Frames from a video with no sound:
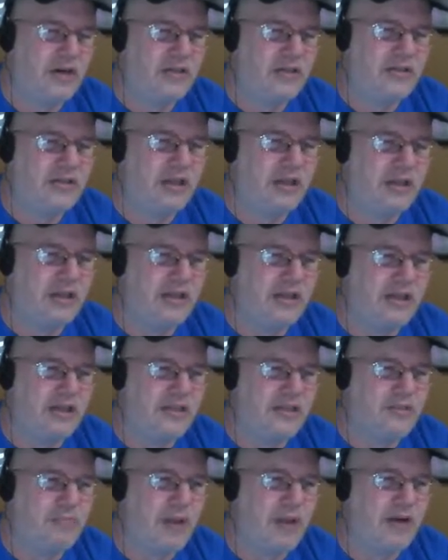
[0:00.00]
It
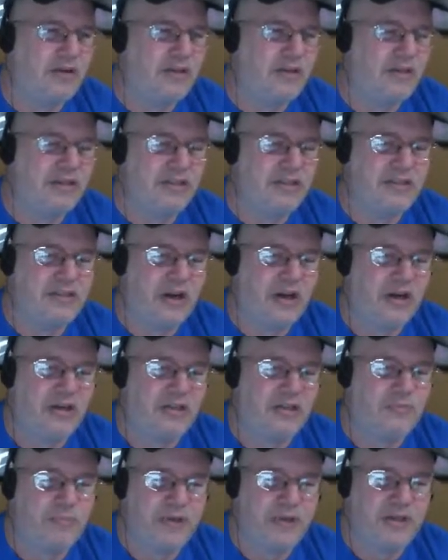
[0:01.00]
ends better than it
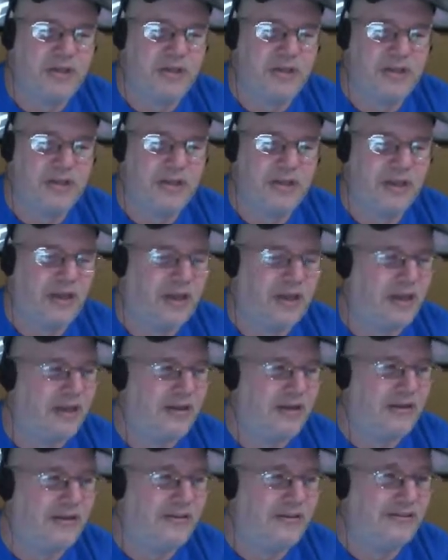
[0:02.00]
starts, but
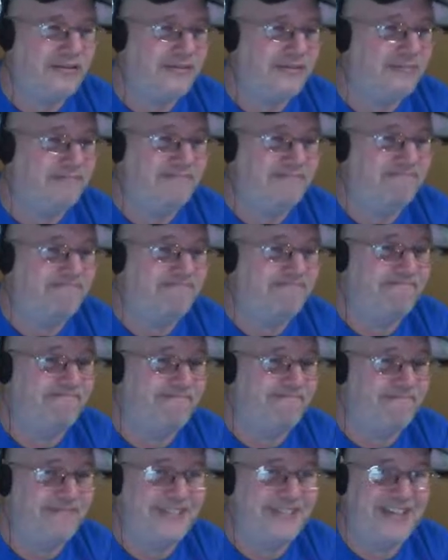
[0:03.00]
yeah,
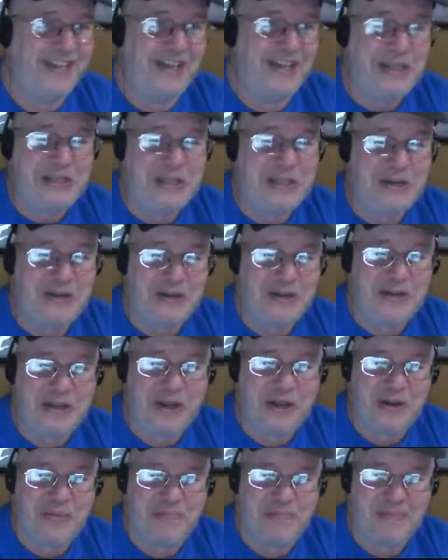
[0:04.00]
there you
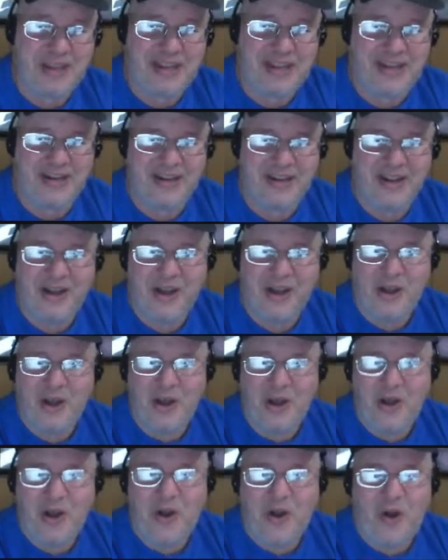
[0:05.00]
go, man.
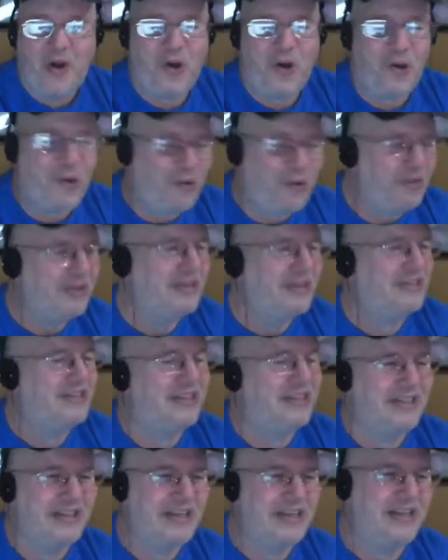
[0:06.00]
Holy
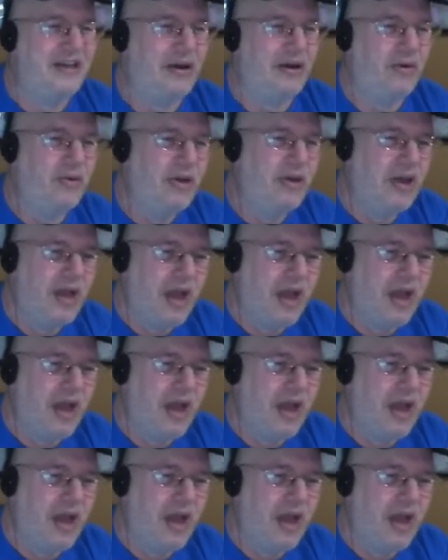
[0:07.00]
Toledo.